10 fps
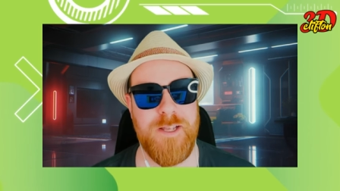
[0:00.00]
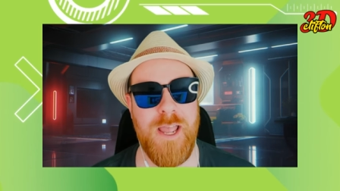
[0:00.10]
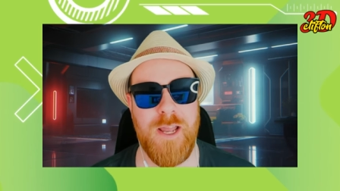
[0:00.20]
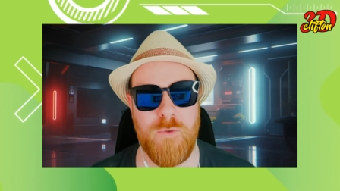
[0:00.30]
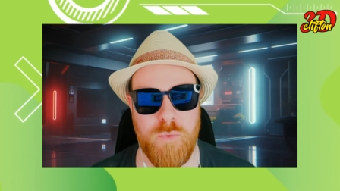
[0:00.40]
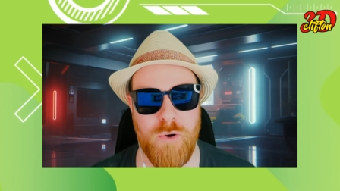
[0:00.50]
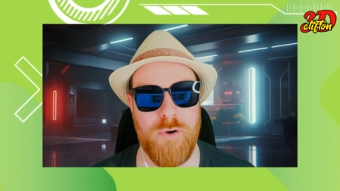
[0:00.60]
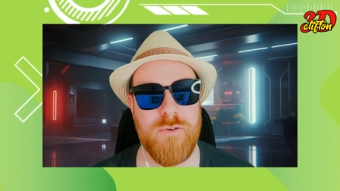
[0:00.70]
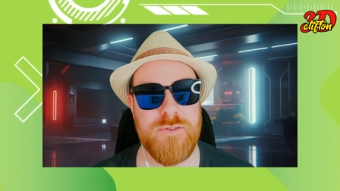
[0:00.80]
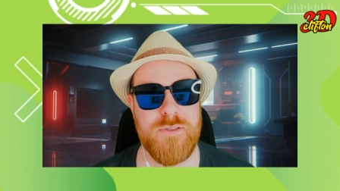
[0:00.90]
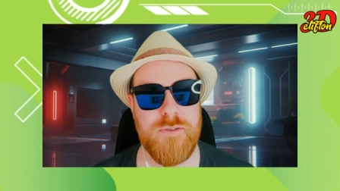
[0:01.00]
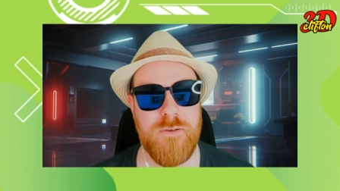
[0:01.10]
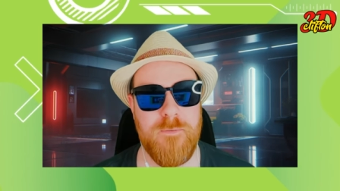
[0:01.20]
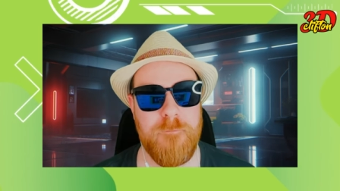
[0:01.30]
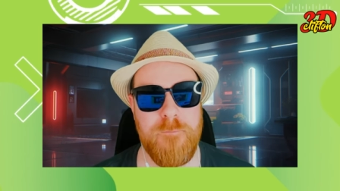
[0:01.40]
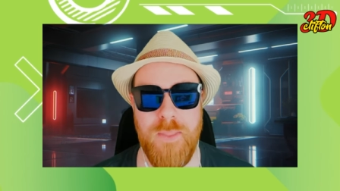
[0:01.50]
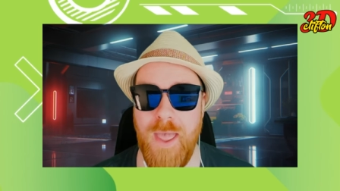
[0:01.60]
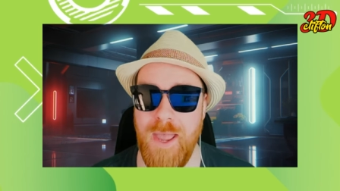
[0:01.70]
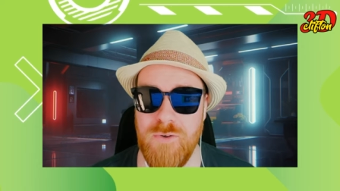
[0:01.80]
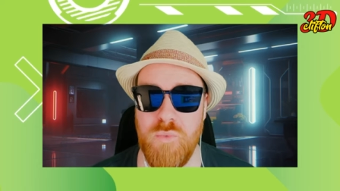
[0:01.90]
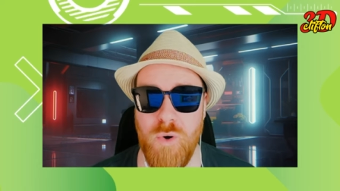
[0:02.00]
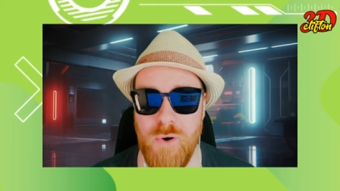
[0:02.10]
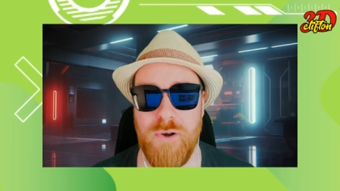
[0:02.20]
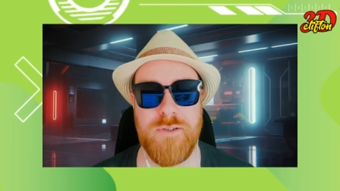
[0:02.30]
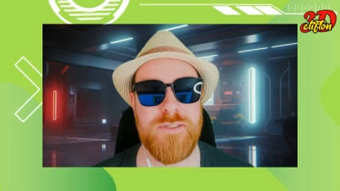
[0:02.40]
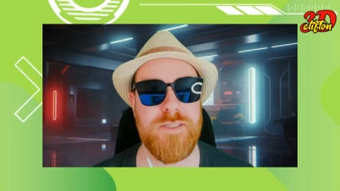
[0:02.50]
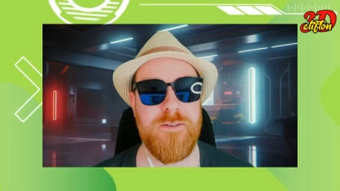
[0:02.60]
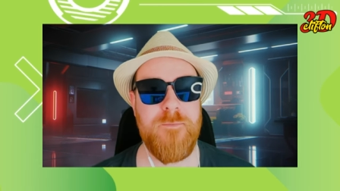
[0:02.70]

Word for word: and worse and worse,